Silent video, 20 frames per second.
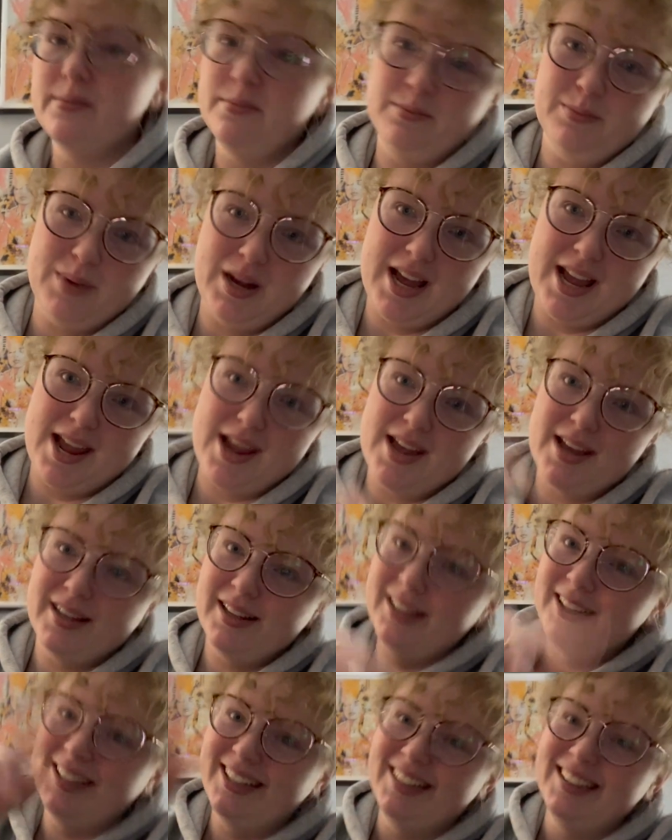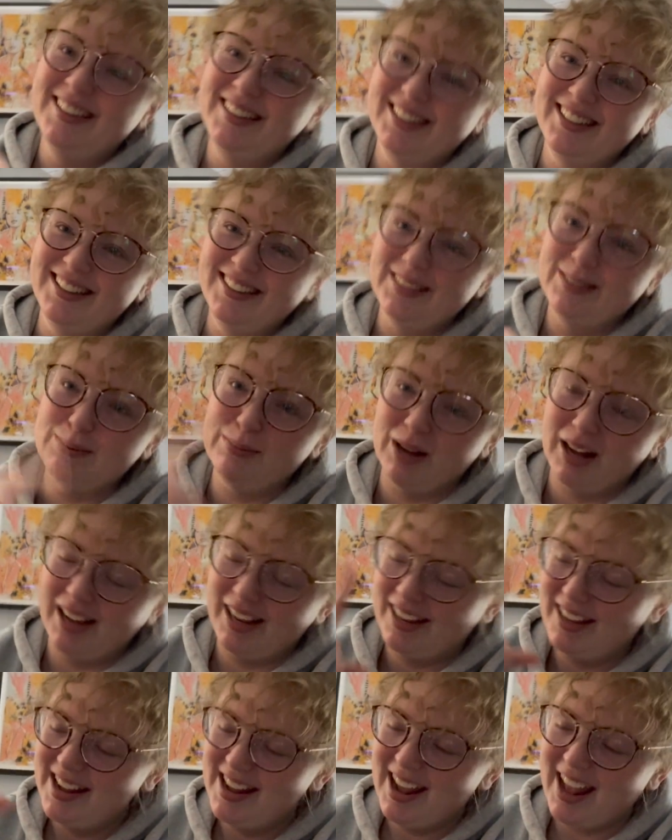my
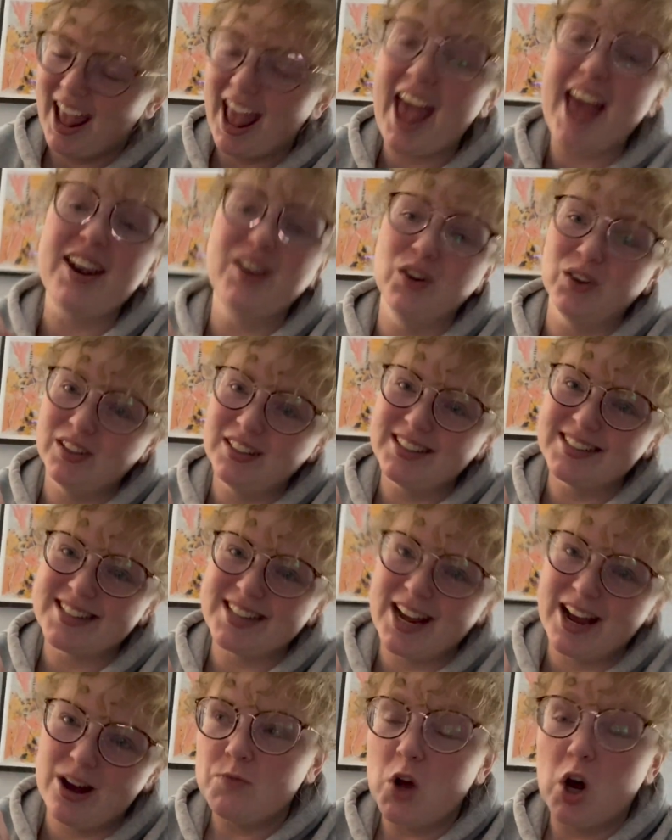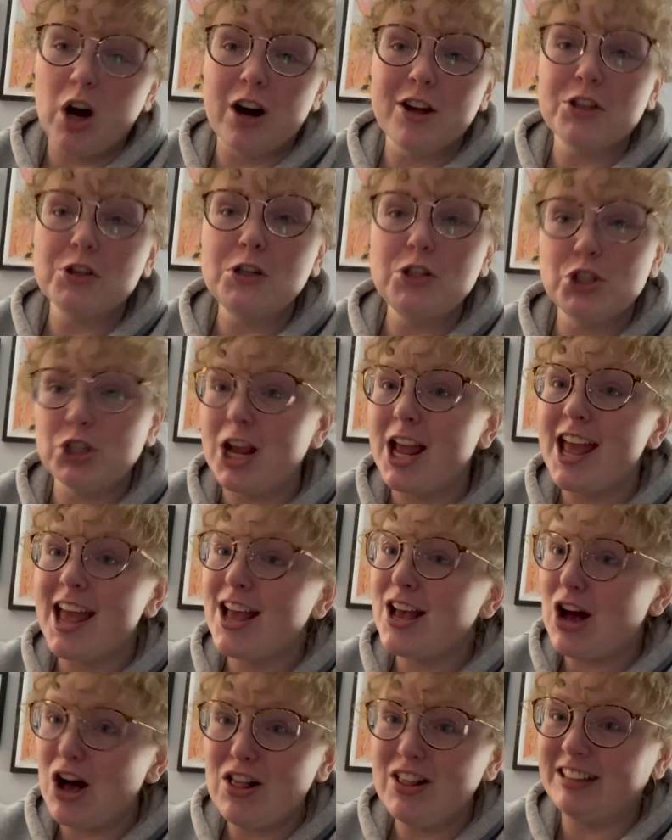handle is now author J.A.
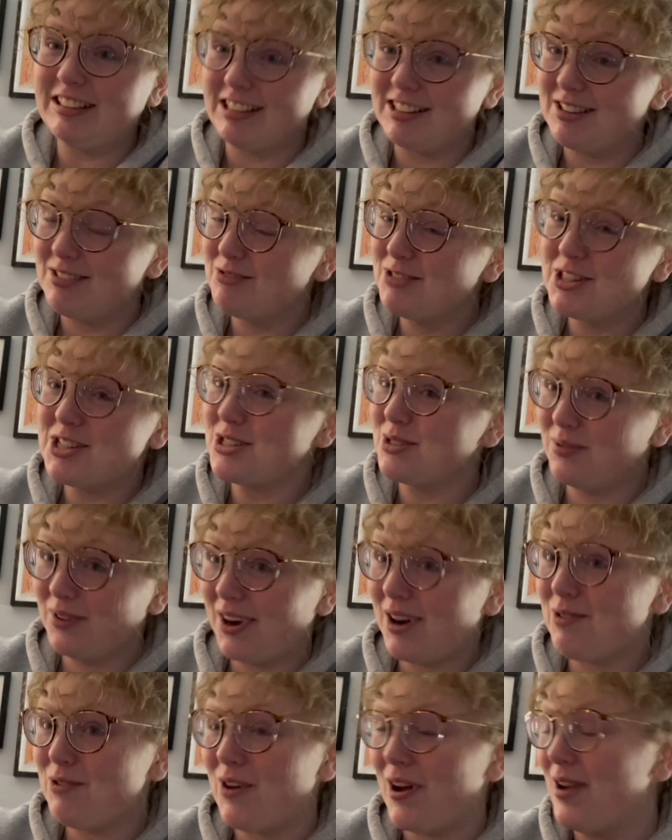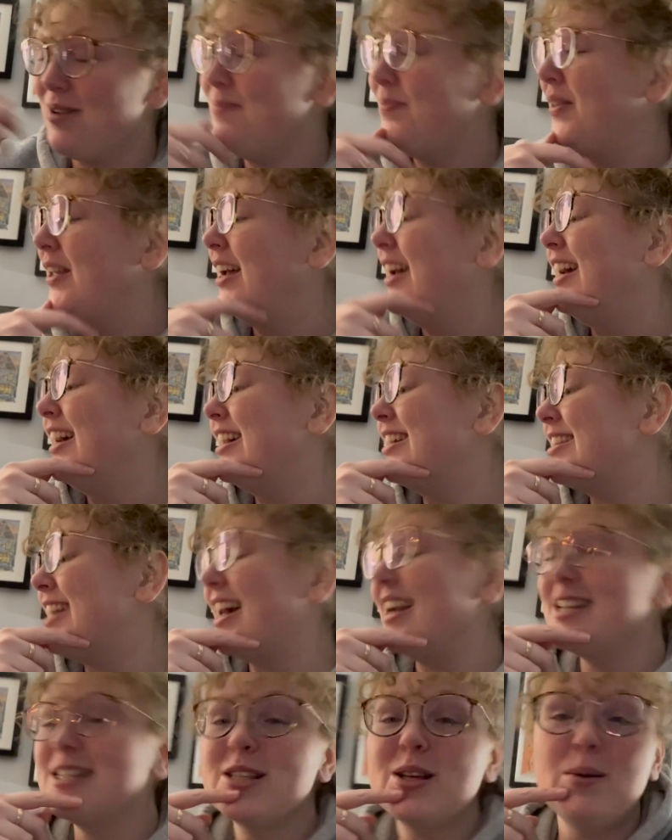Colligan, which is very fun because that
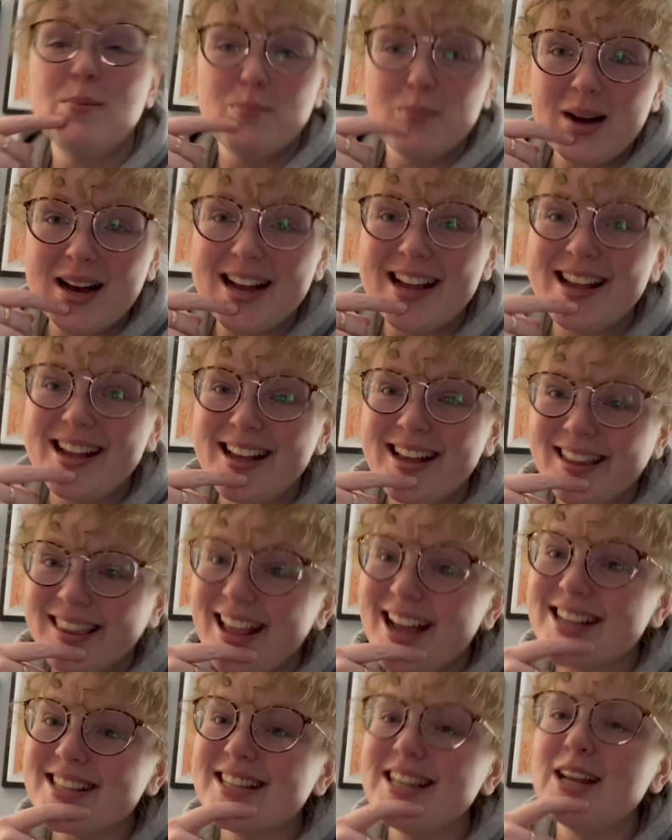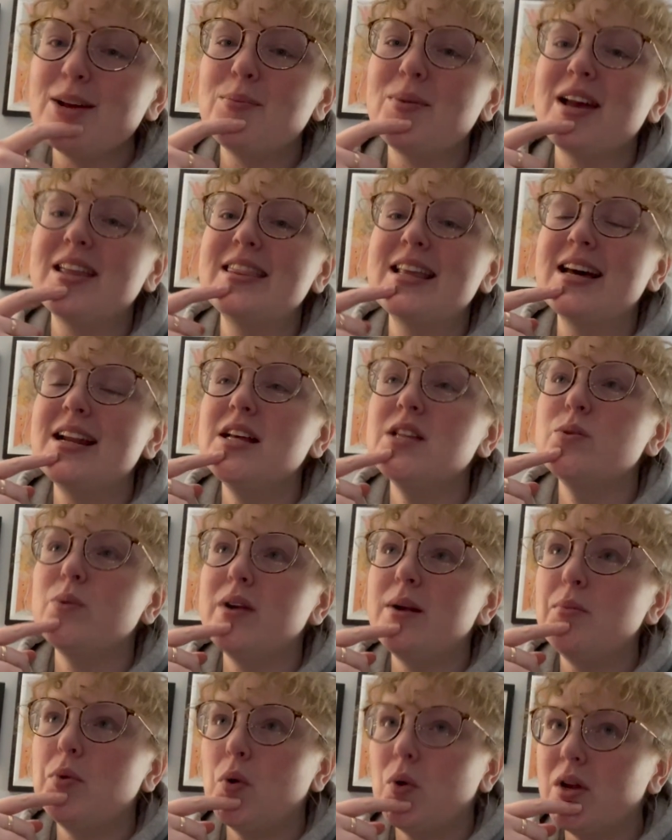is my last name and that is what
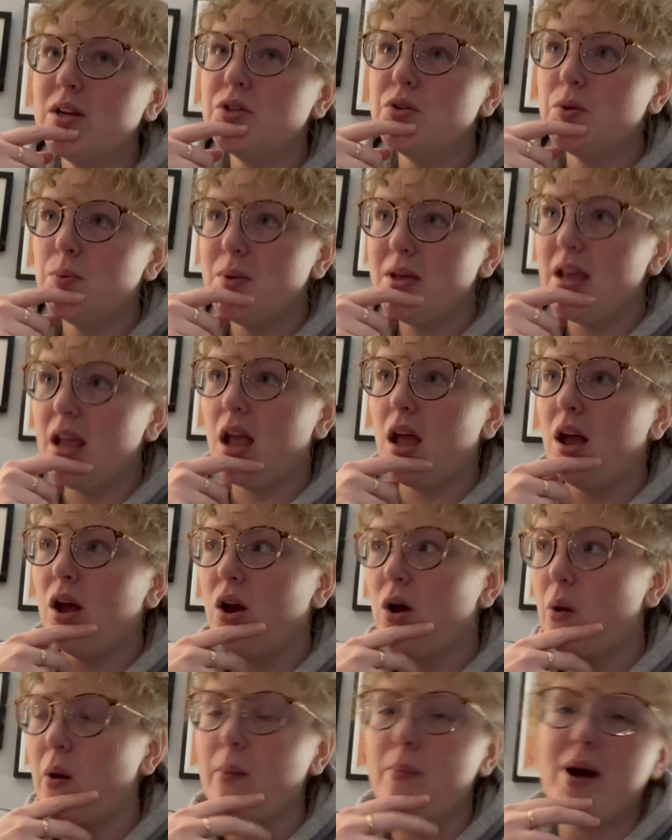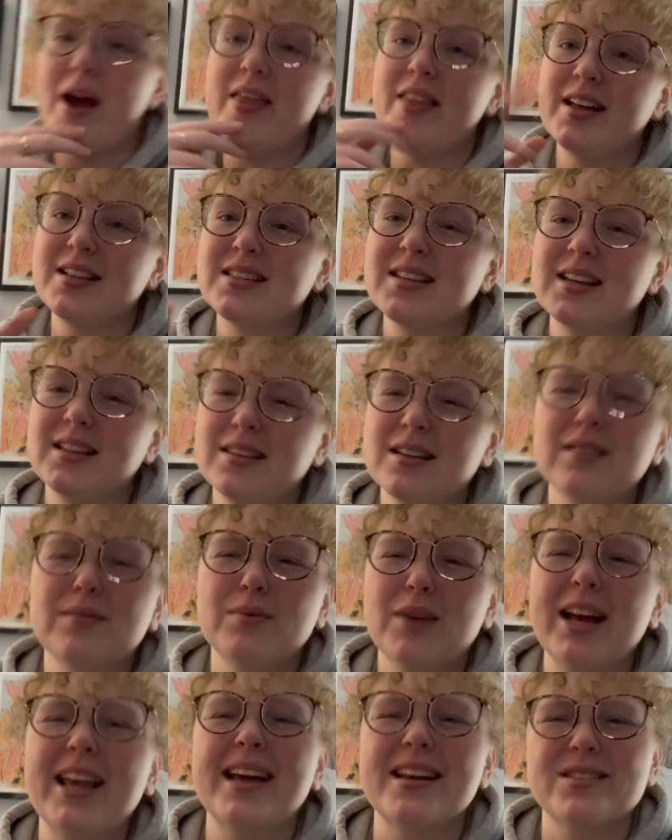I'm going to be going by. That's like the,
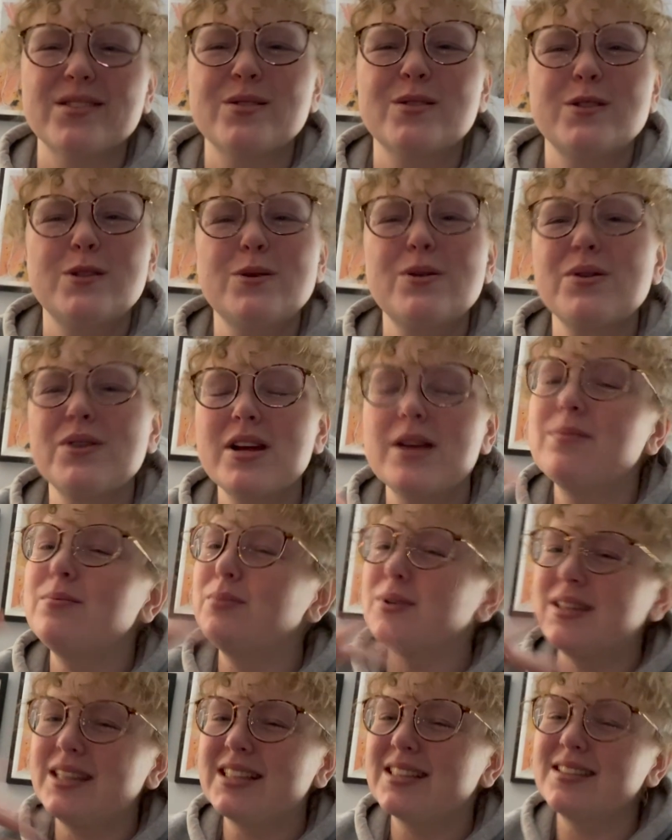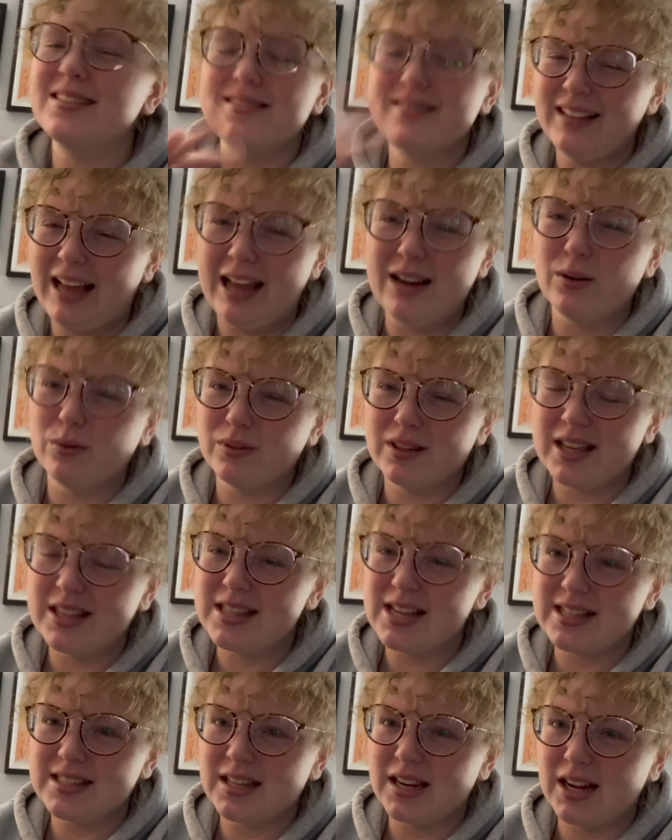I guess, pseudonym, but I don't think
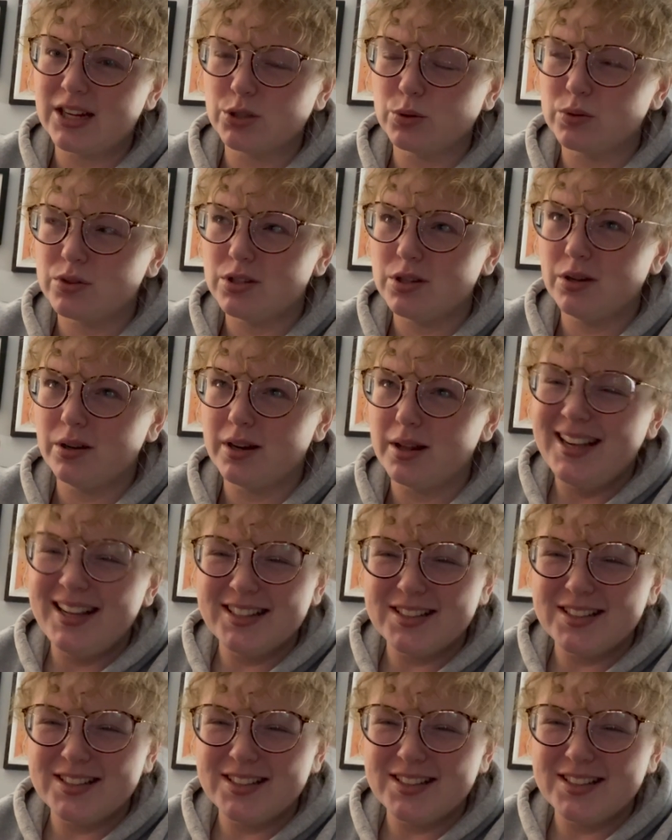that's an actual pseudonym.